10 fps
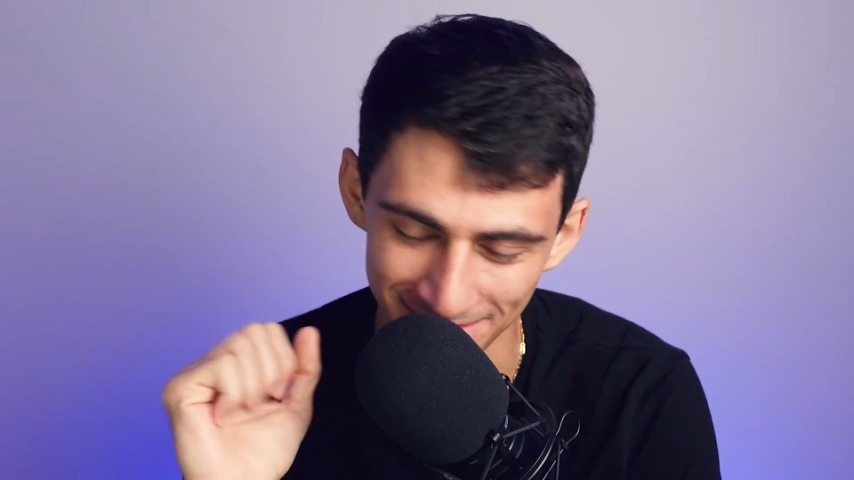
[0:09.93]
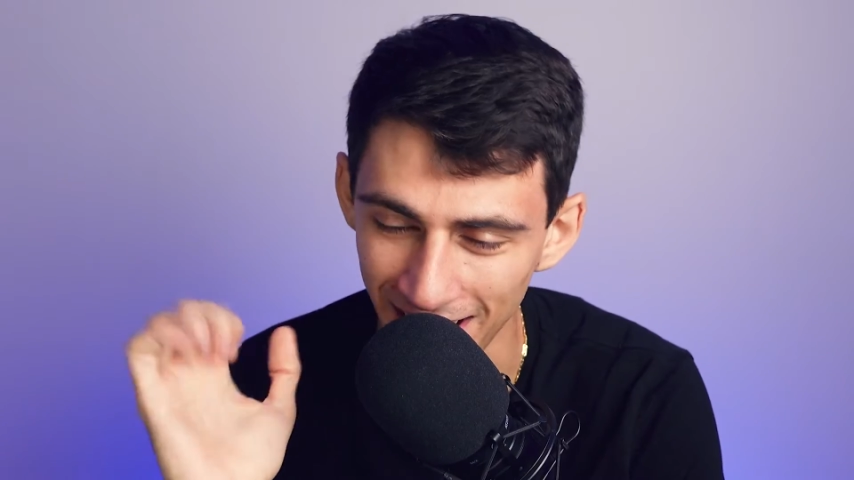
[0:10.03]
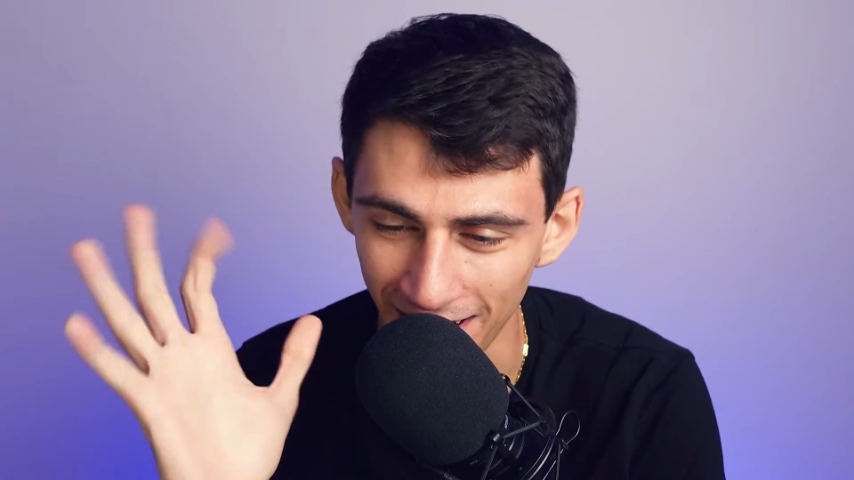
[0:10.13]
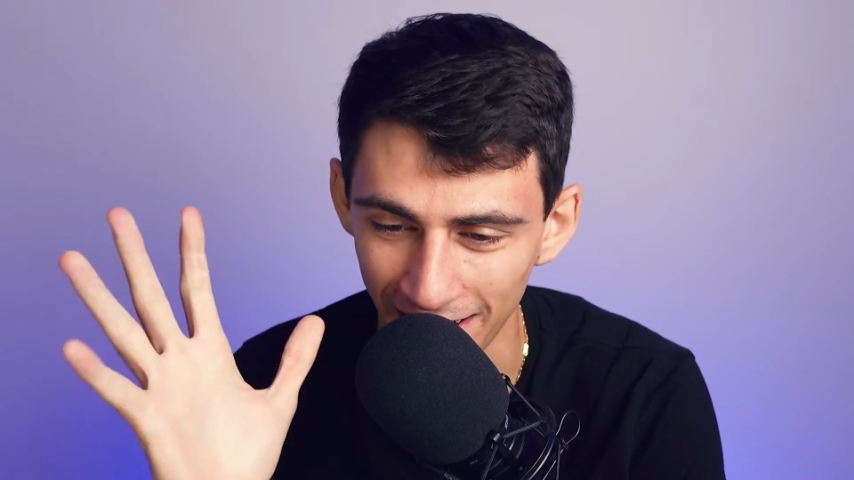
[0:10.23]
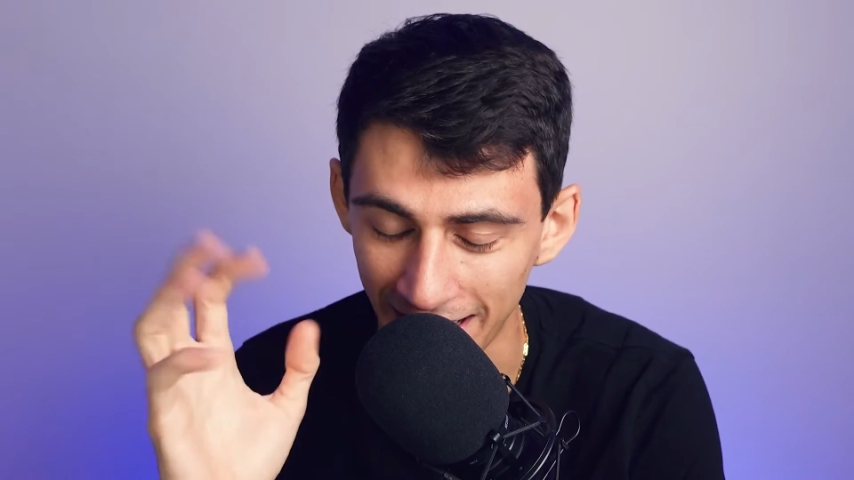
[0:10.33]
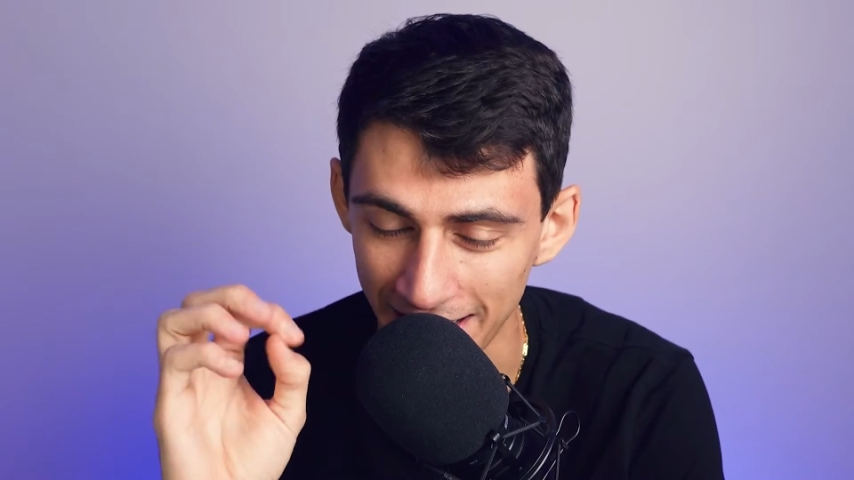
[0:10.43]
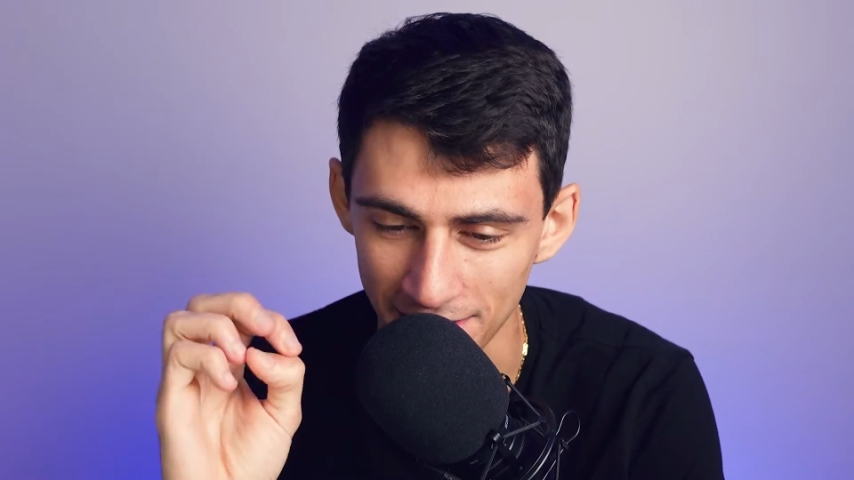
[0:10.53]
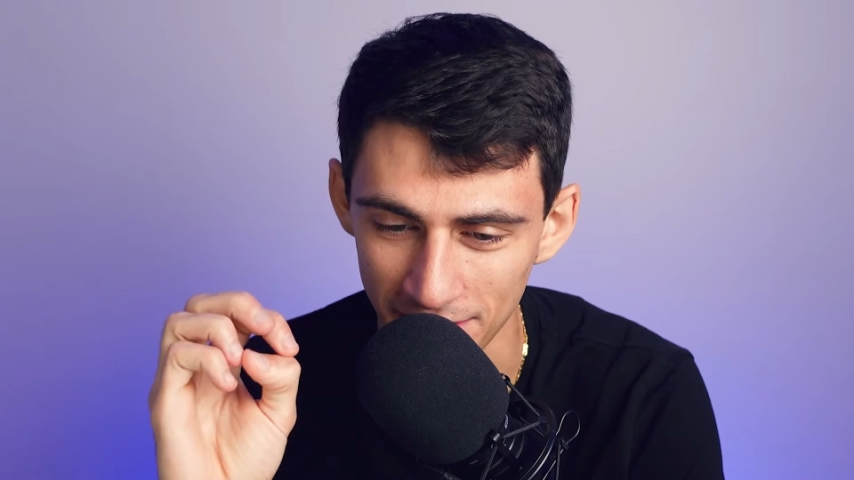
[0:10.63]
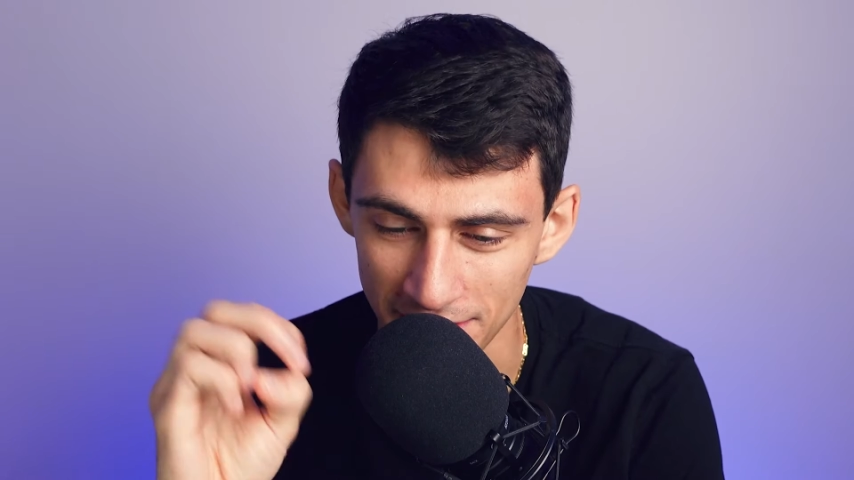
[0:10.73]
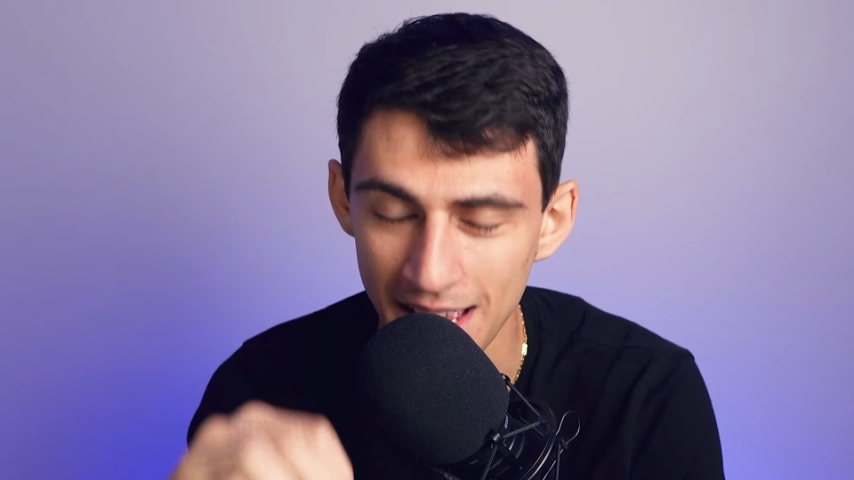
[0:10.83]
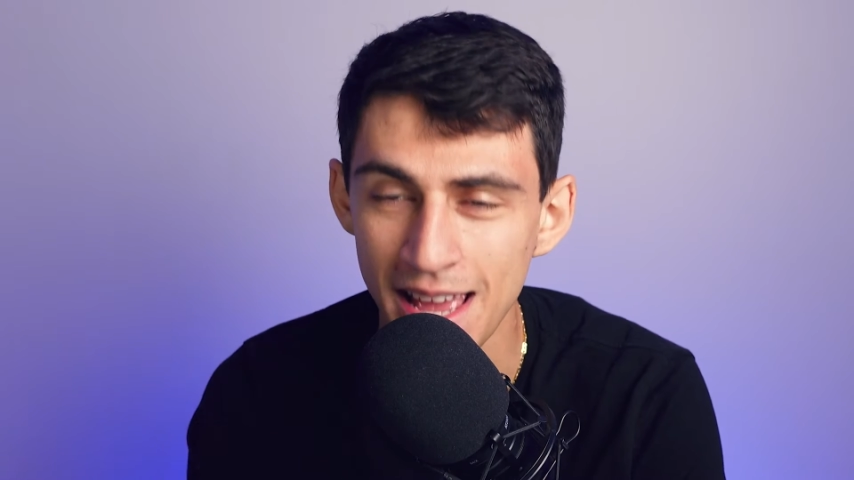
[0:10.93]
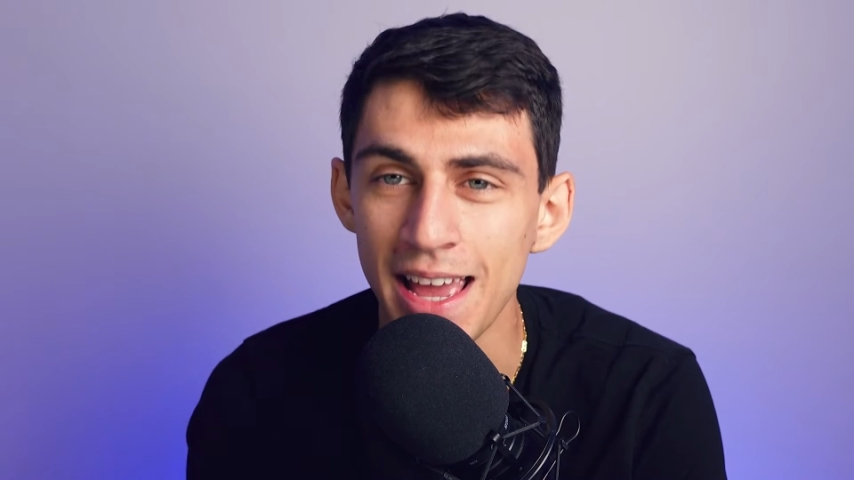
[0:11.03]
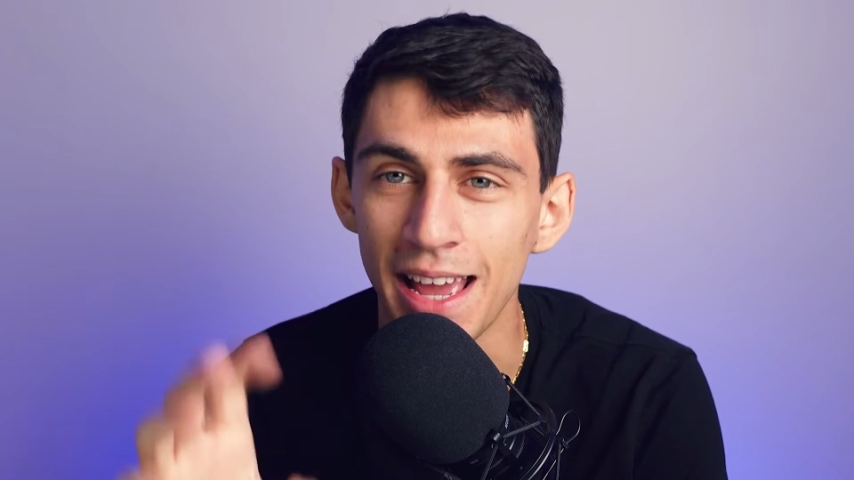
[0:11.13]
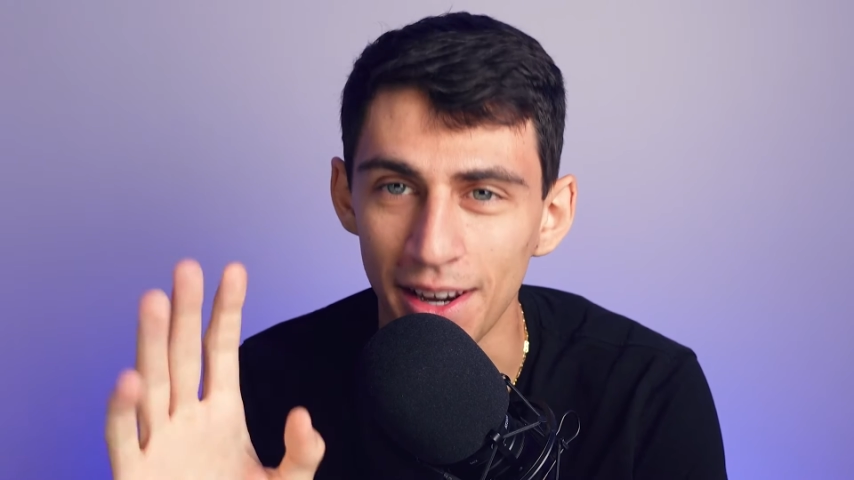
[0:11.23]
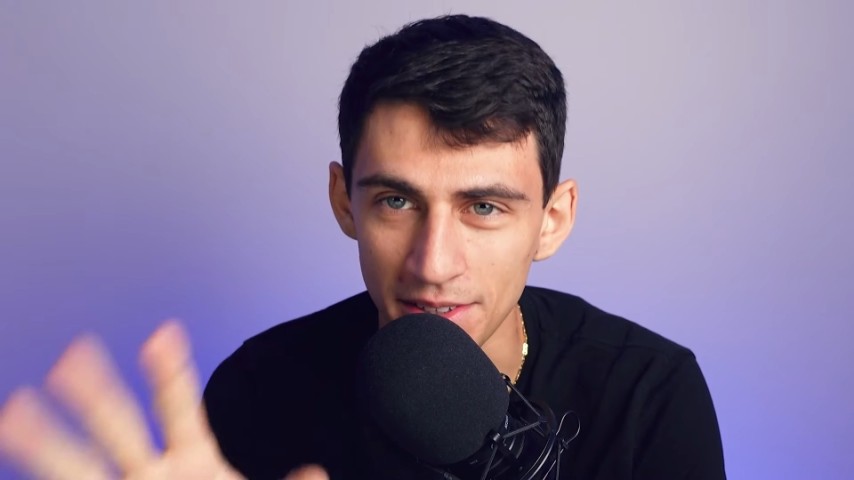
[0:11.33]
all right, I can't do this.
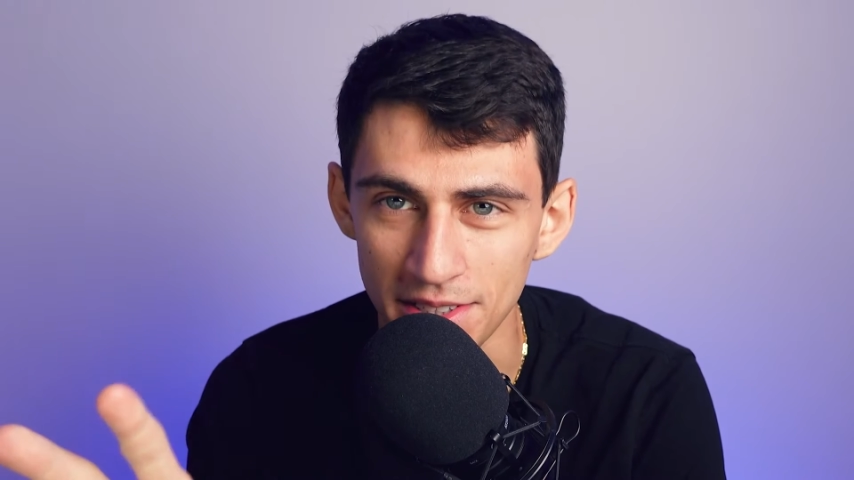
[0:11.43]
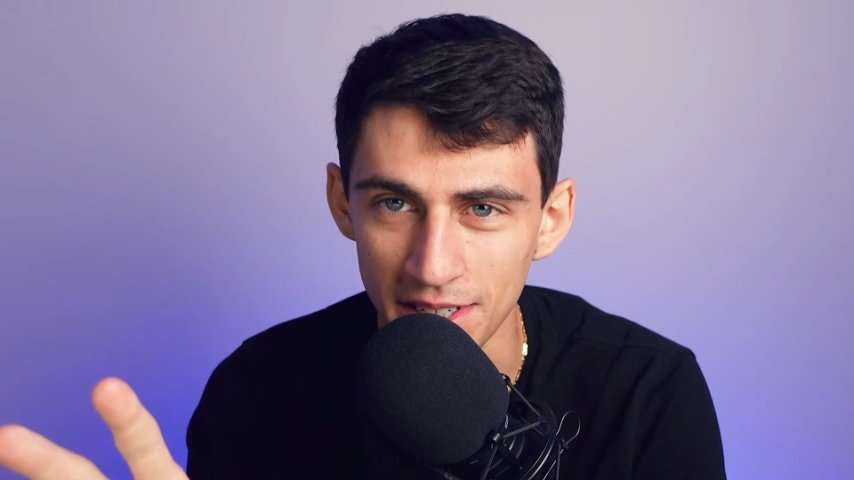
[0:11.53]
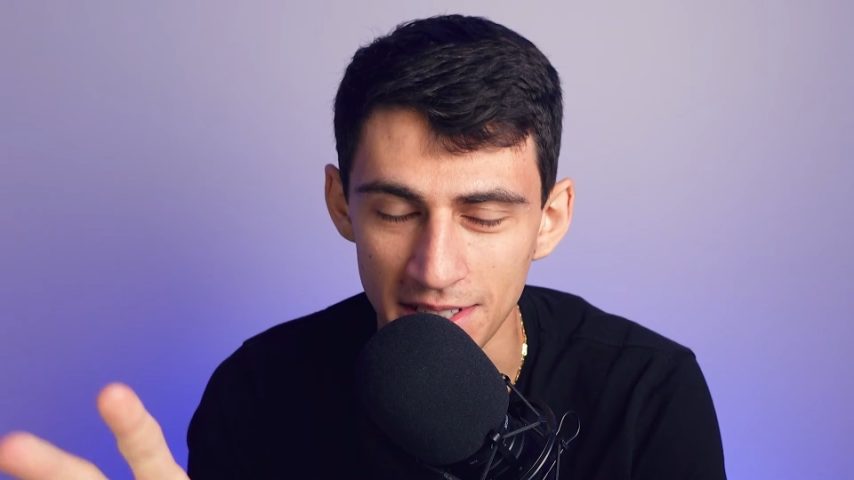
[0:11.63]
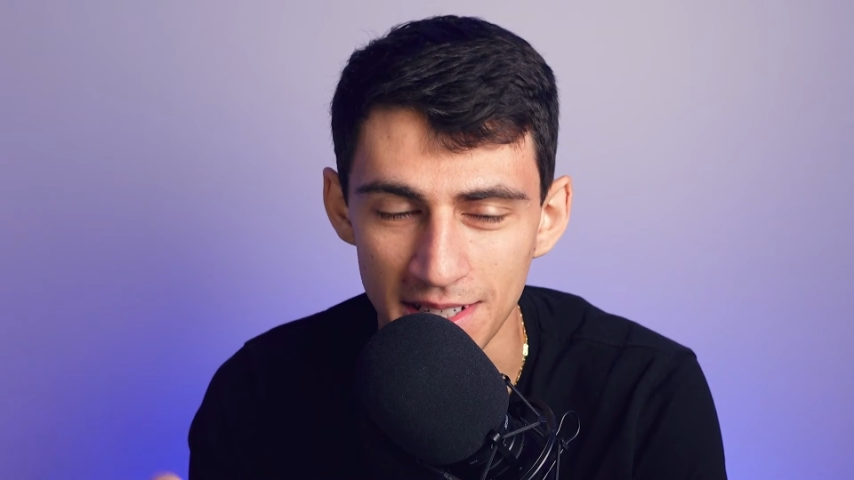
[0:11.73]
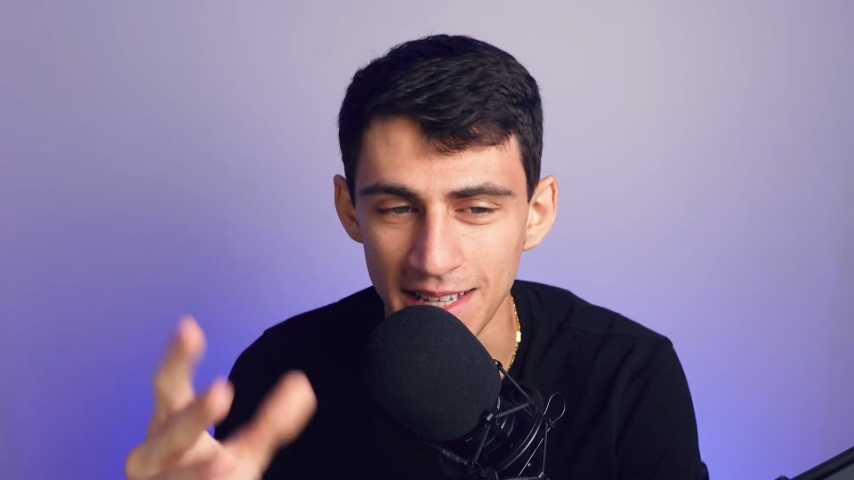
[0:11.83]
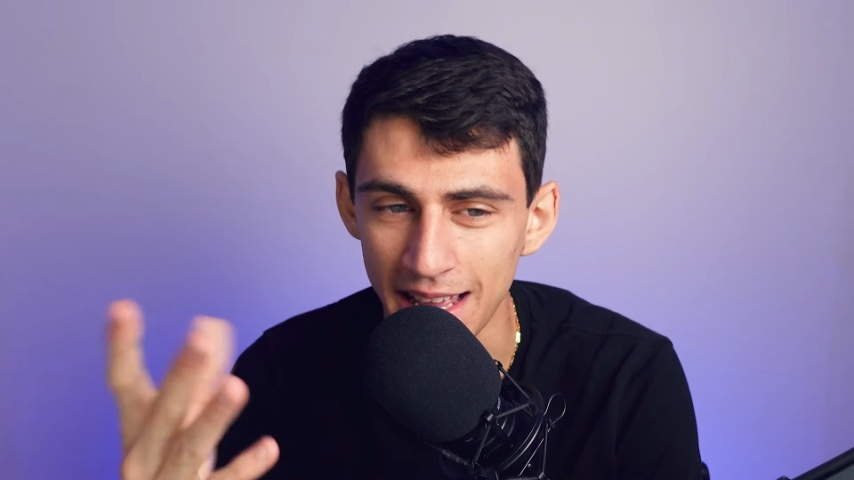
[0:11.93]
In all seriousness,